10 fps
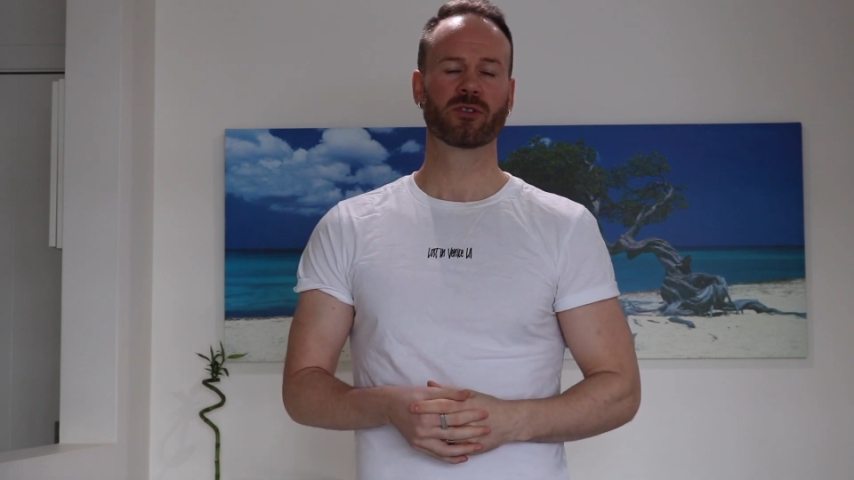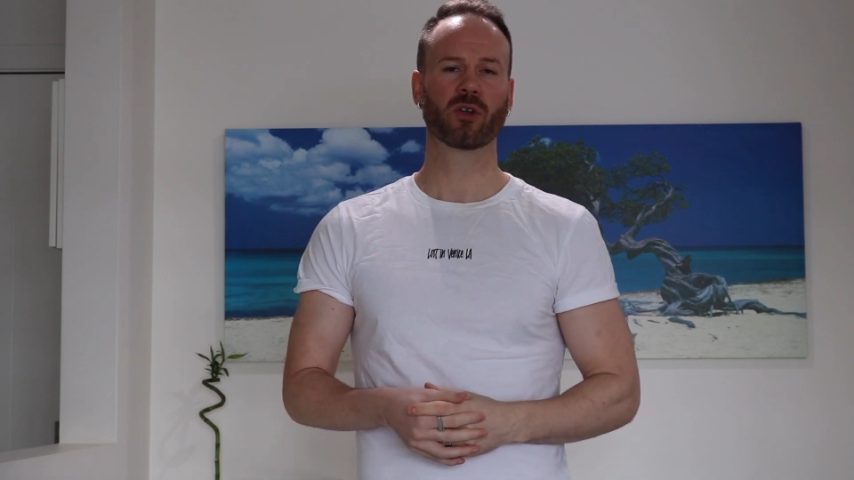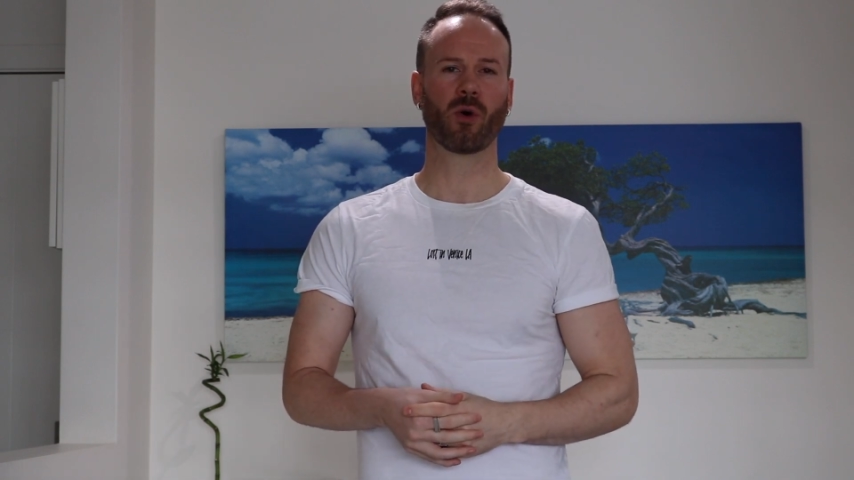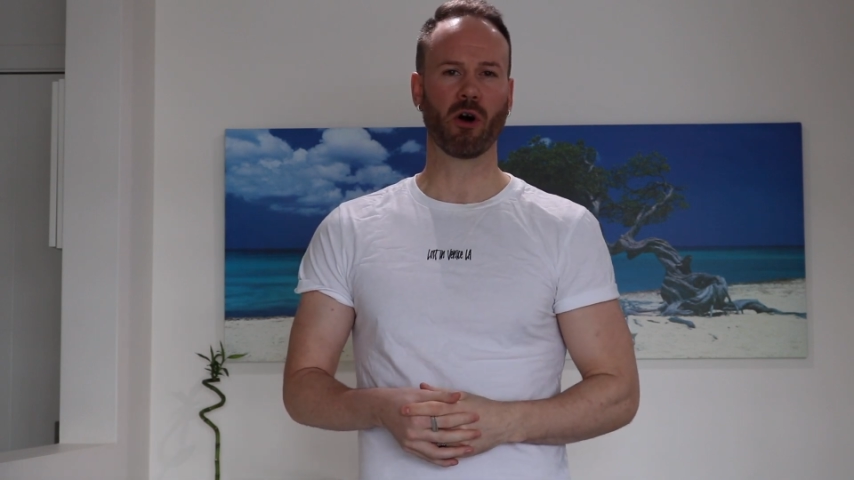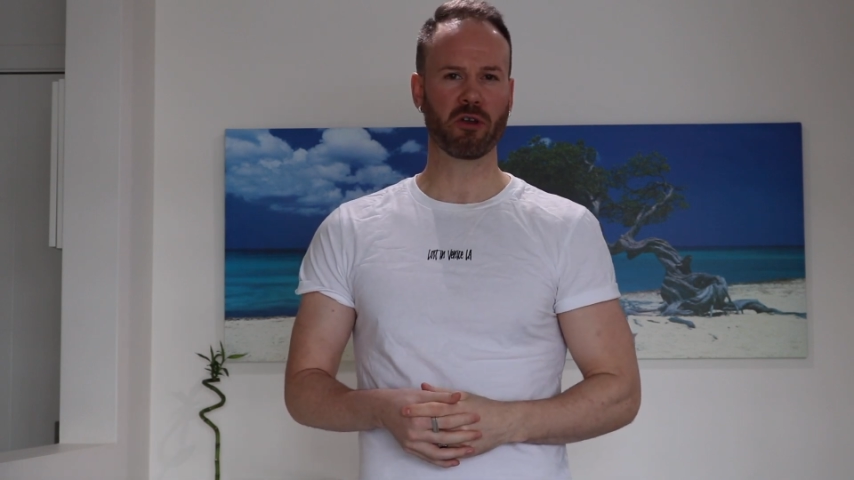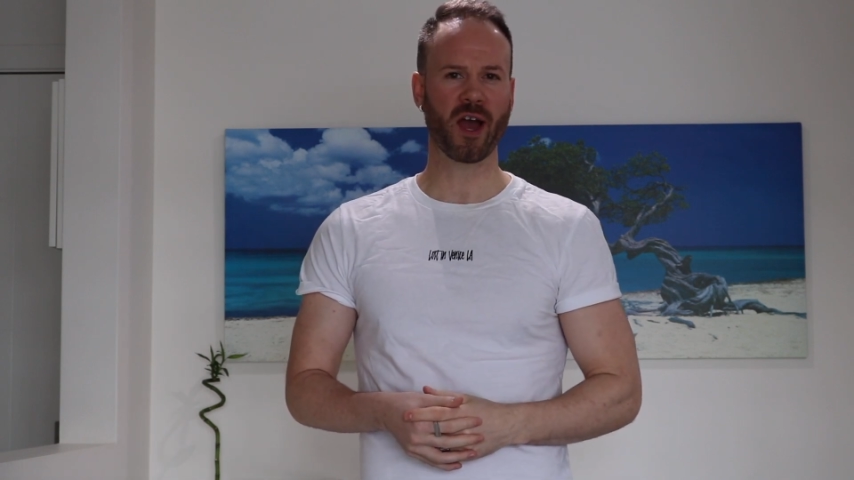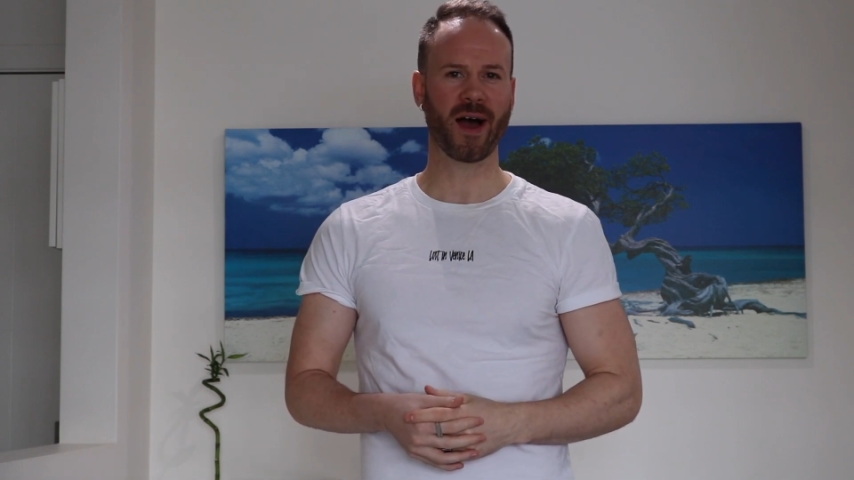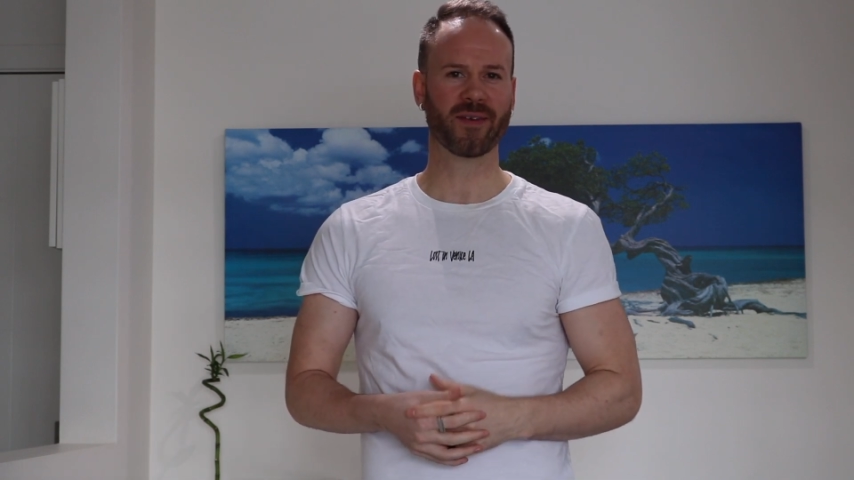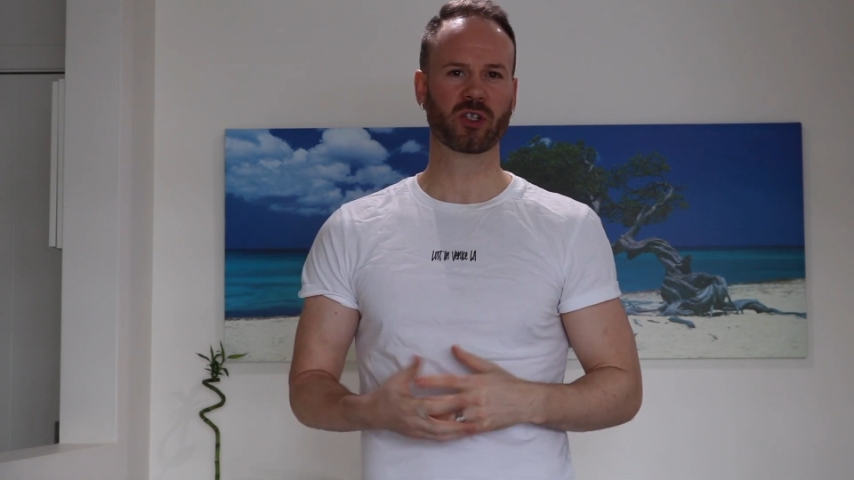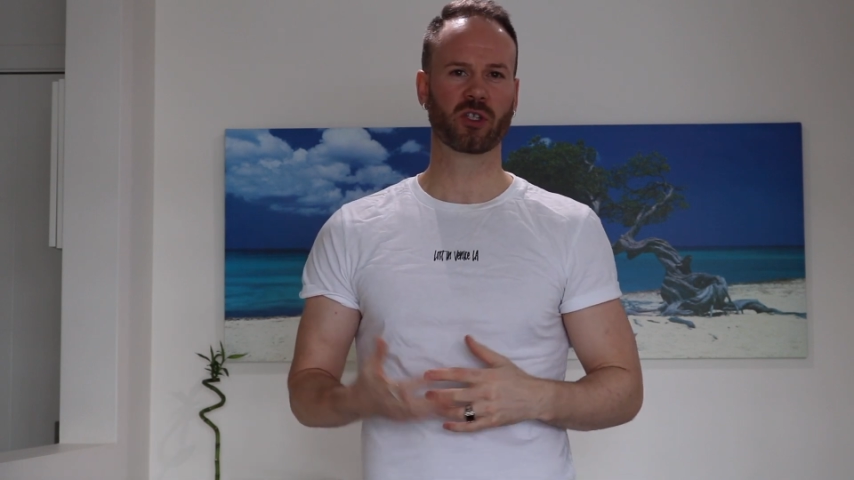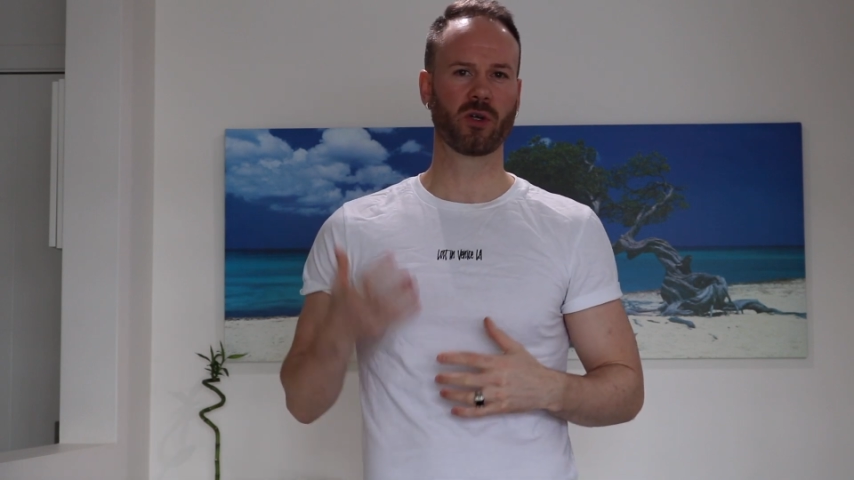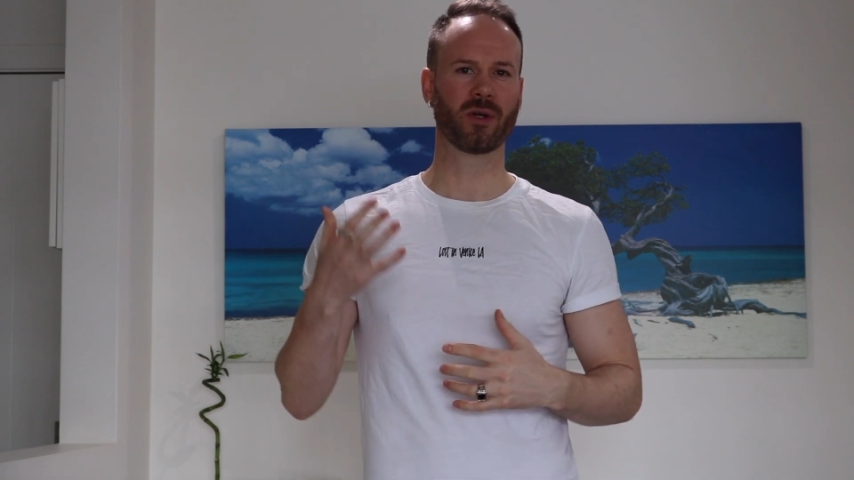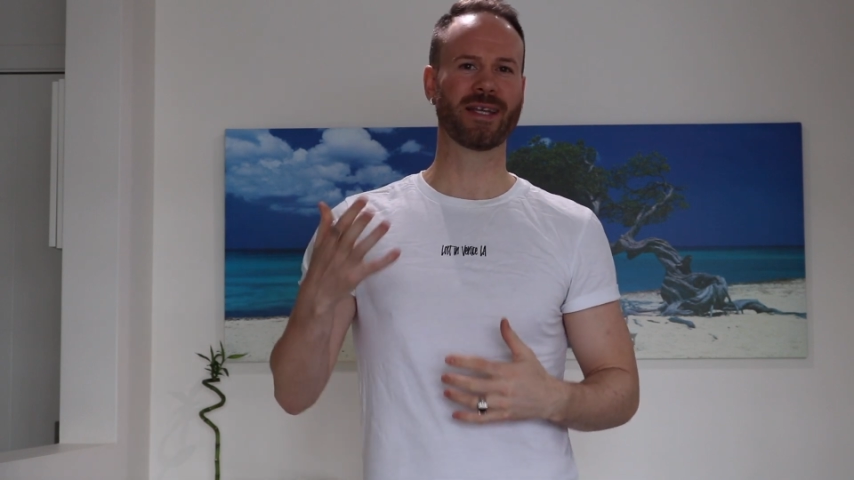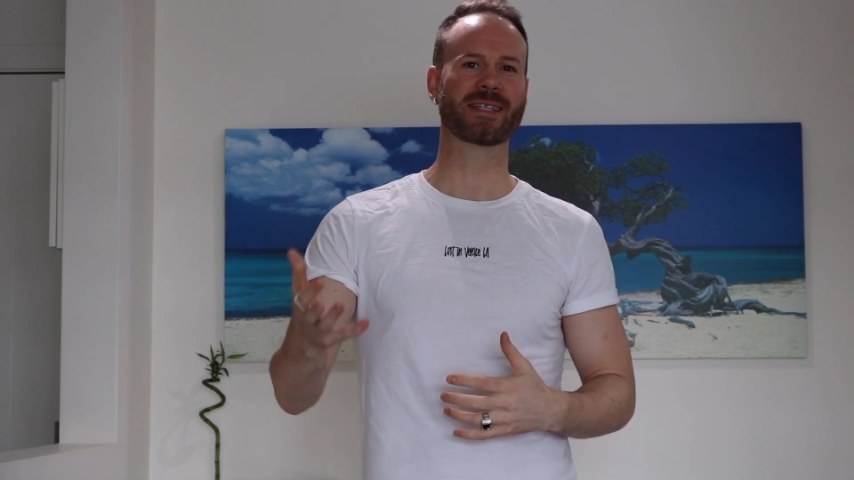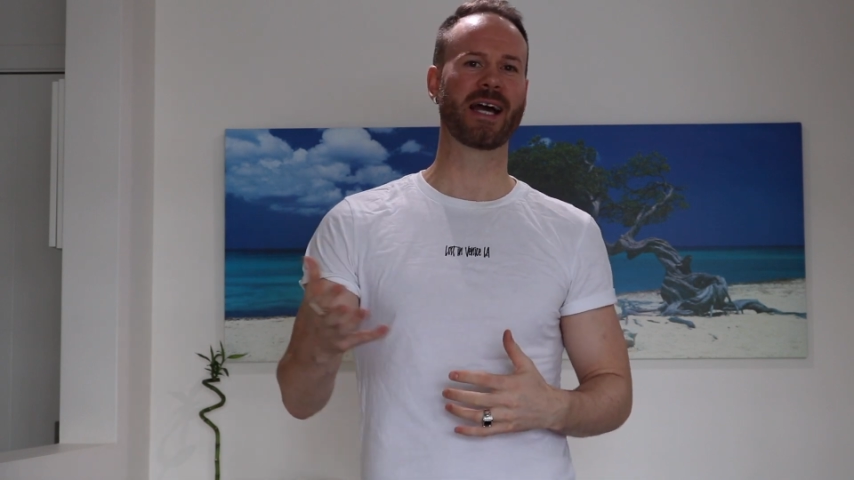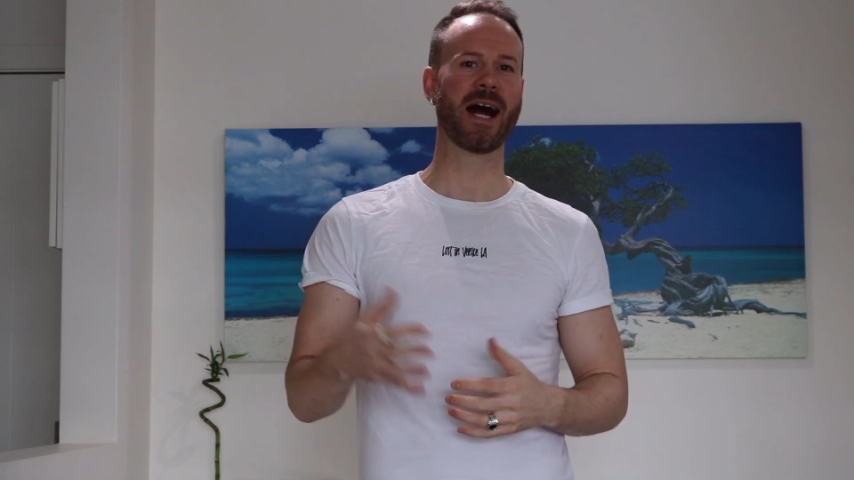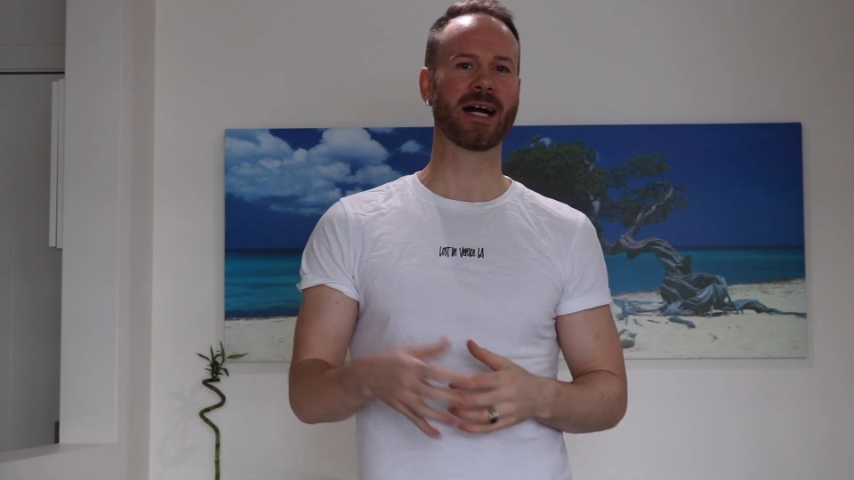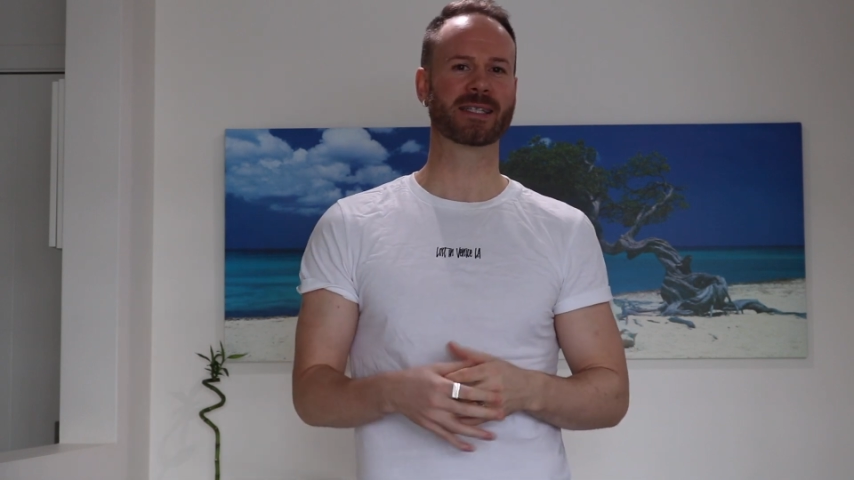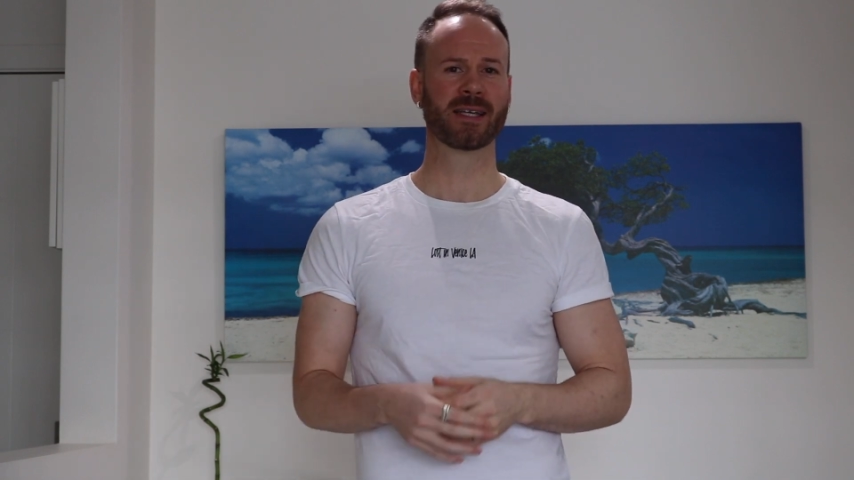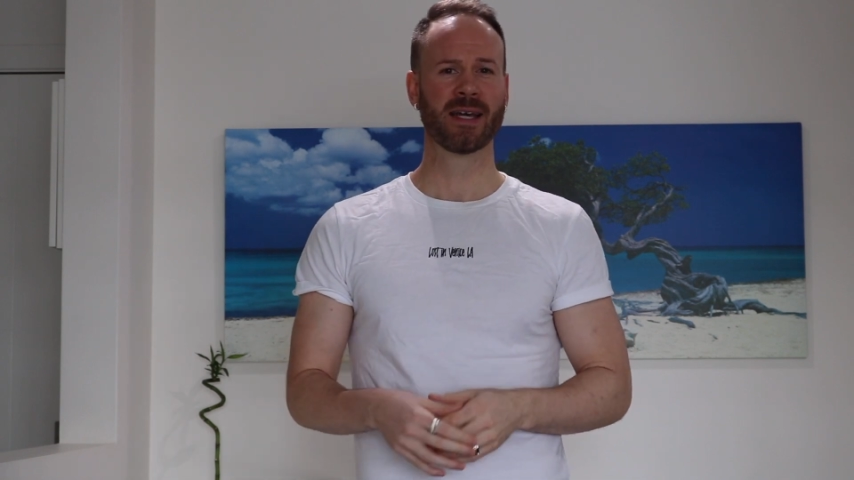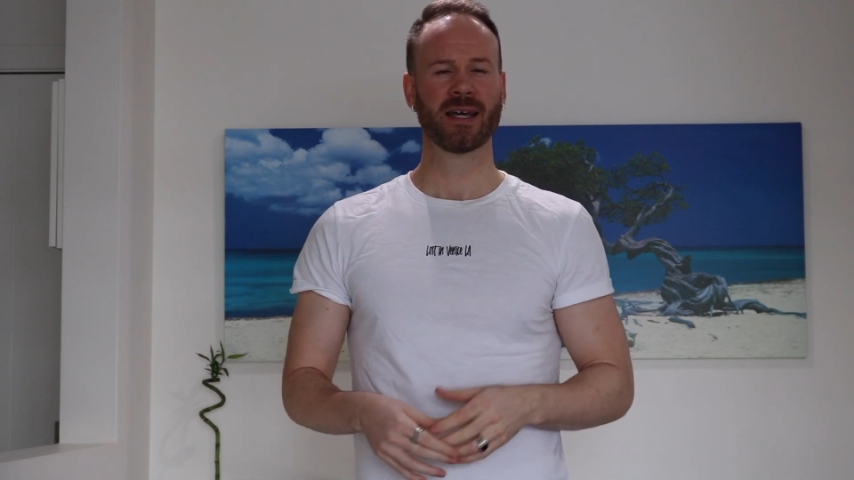So all you have to do is ask.